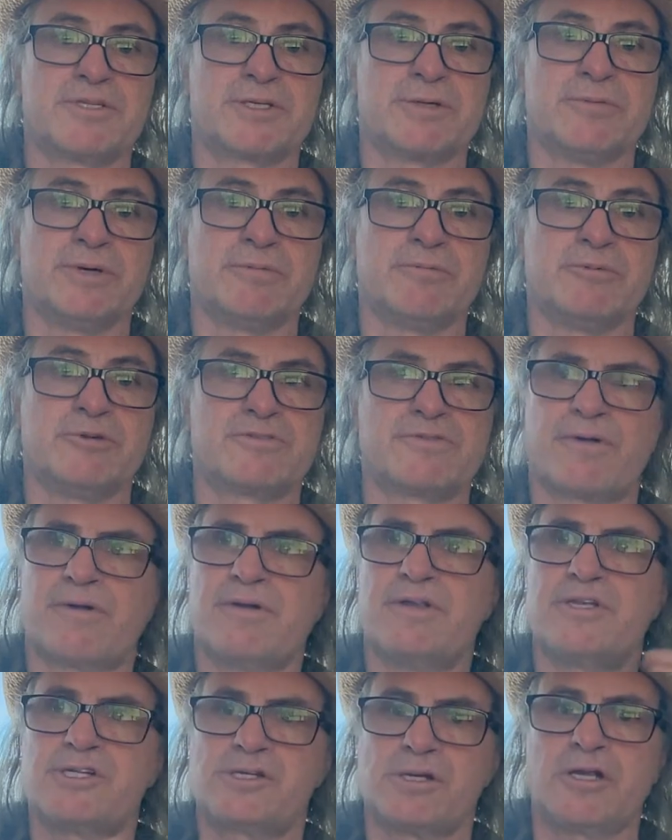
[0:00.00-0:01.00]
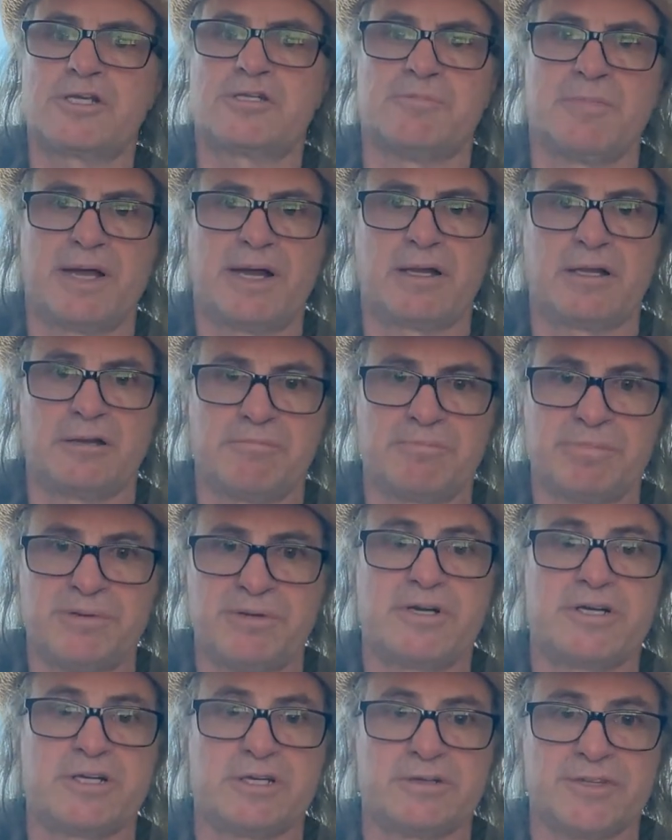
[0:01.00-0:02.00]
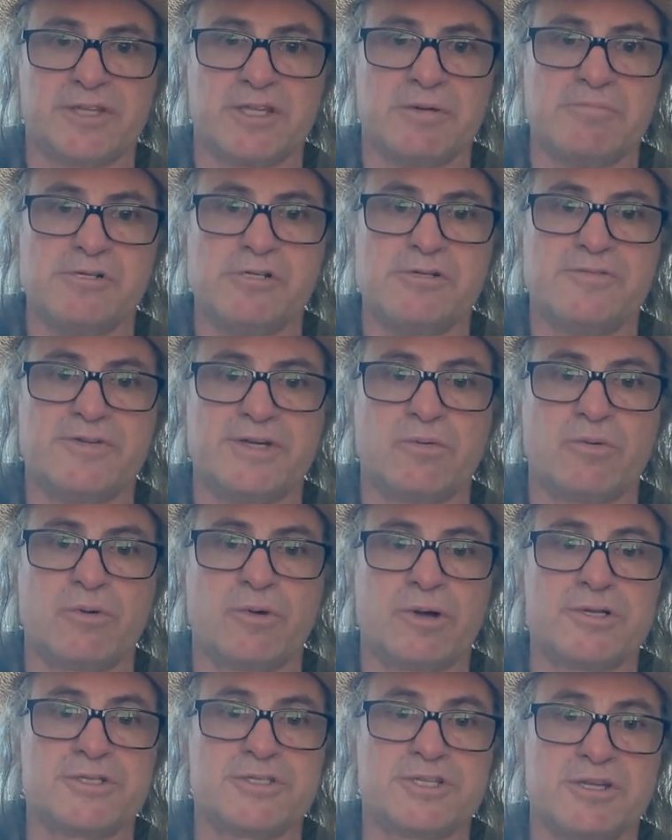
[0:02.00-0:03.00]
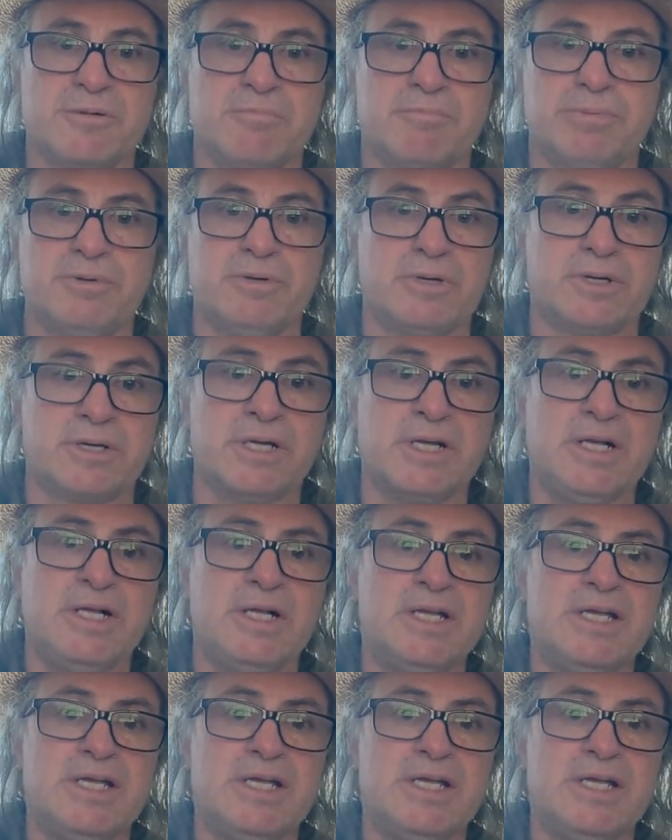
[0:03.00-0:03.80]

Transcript: So it was very judgmental and punitive in the movie, whereas in the book,